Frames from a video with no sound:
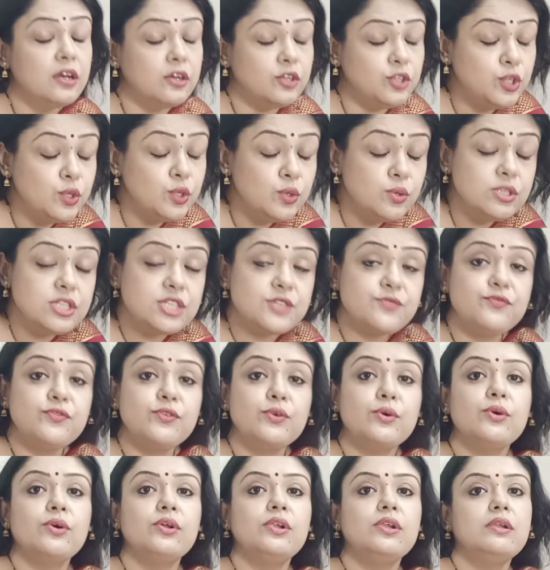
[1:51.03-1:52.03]

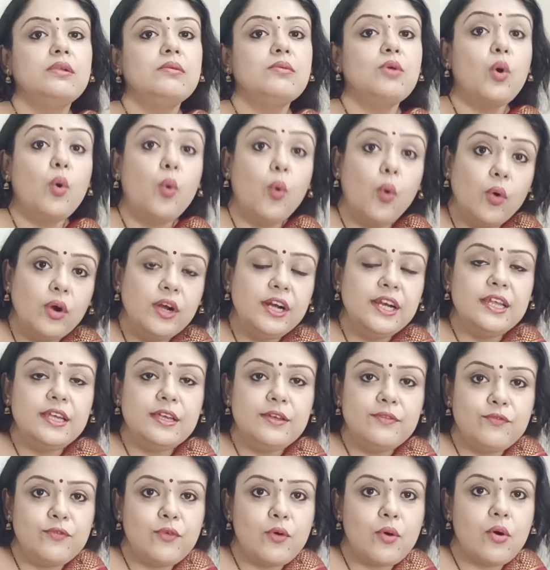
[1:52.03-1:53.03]
useful
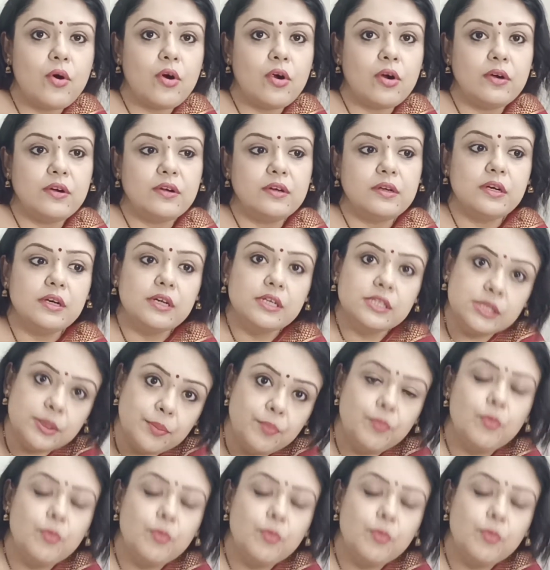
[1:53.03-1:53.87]
only for the